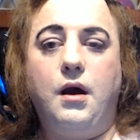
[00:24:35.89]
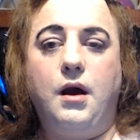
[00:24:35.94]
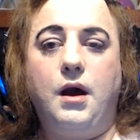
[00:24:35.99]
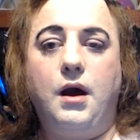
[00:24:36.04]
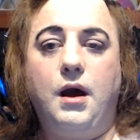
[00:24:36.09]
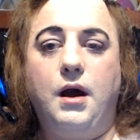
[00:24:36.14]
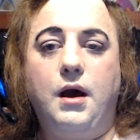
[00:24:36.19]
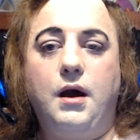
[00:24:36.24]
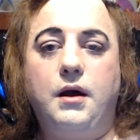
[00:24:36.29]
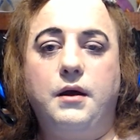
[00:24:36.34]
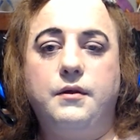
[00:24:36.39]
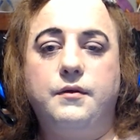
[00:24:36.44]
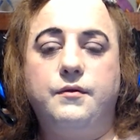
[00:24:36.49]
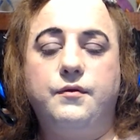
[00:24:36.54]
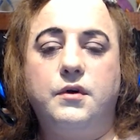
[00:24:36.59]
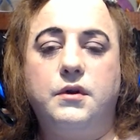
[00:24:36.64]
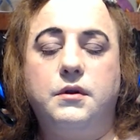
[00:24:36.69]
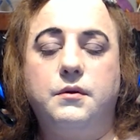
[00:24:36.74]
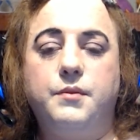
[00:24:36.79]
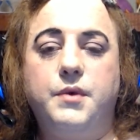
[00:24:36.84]
And for
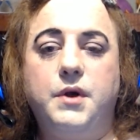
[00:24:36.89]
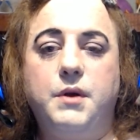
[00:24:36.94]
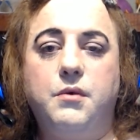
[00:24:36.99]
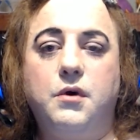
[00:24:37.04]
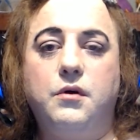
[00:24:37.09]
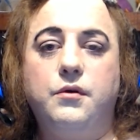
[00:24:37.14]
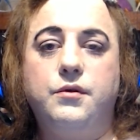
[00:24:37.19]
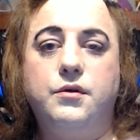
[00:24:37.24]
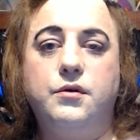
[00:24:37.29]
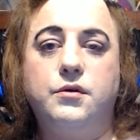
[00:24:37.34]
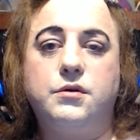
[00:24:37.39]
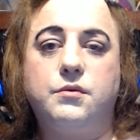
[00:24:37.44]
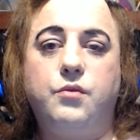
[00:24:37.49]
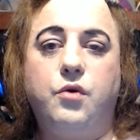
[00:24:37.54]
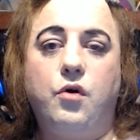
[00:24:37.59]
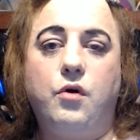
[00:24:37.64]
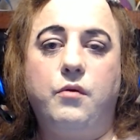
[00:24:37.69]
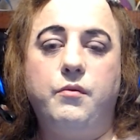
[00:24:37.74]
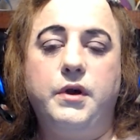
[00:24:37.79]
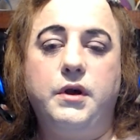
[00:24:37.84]
the people who do
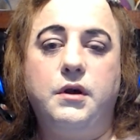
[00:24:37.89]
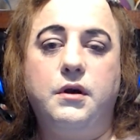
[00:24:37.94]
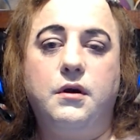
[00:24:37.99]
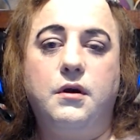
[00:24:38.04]
support me,